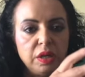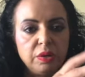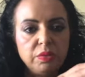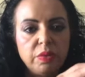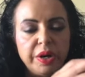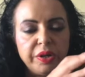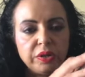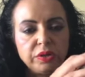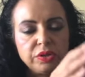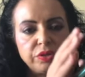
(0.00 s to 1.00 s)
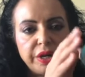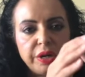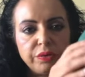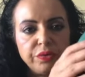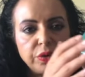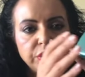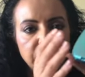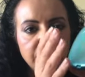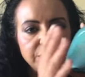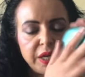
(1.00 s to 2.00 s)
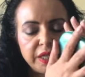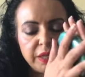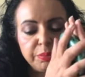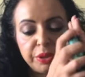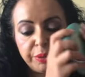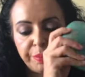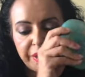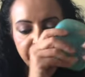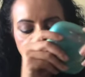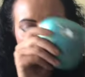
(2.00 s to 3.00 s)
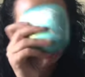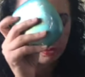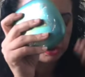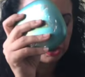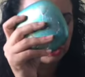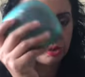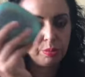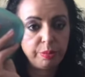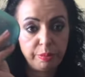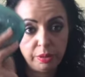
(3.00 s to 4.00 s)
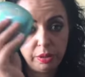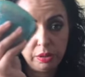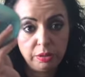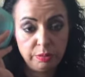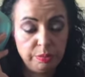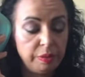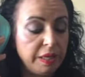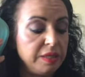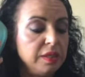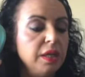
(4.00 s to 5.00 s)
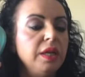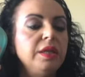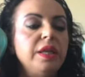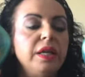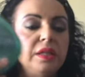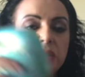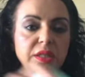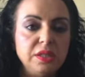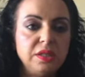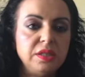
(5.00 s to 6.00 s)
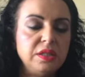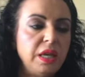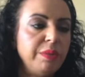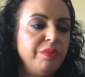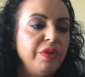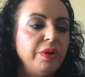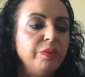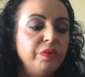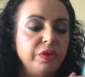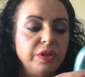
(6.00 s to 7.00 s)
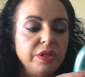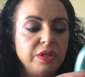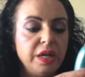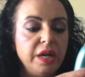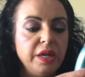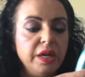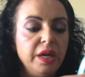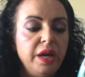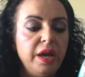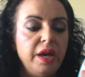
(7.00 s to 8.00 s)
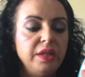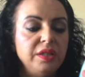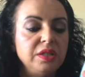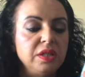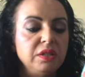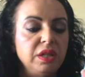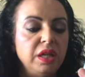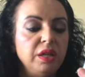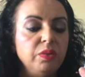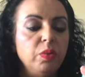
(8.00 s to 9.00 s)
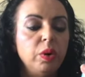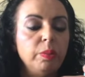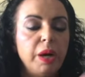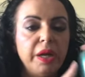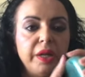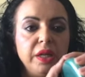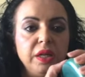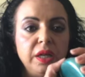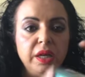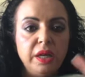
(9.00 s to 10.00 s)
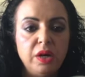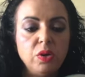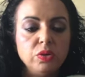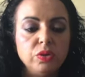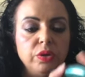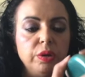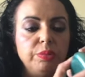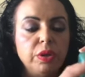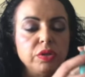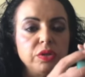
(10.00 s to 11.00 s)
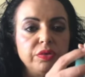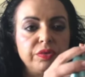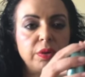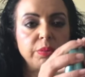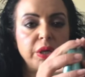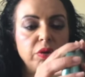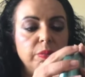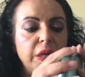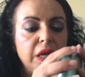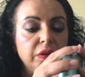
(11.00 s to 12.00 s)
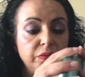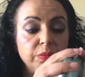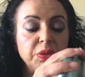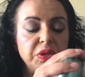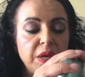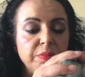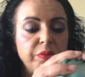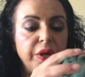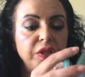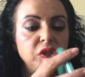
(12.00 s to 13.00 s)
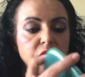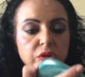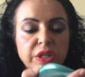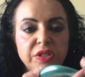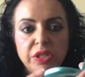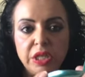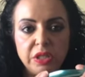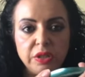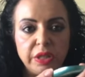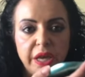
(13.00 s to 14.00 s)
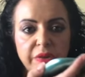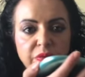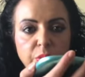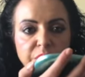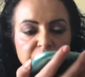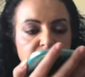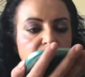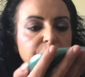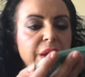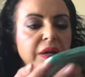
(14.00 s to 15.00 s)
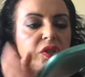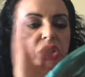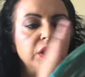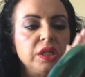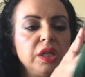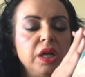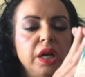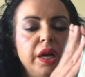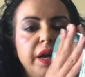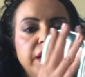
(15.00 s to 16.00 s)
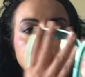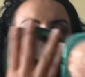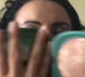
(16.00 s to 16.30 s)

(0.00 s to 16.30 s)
why not try out 4 times and then put it back in the original place. Then this is the same thing for this guy, and this is in Warm Honey, also a bronzer from Kiko Milano from the same range. You can see it, they have always the same packaging, and